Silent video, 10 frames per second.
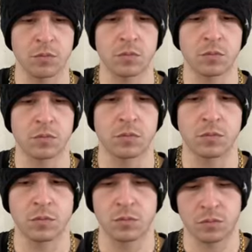
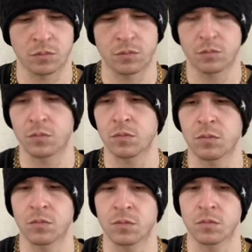
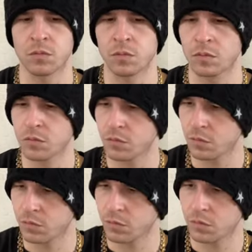
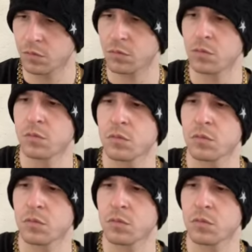(no one is talking)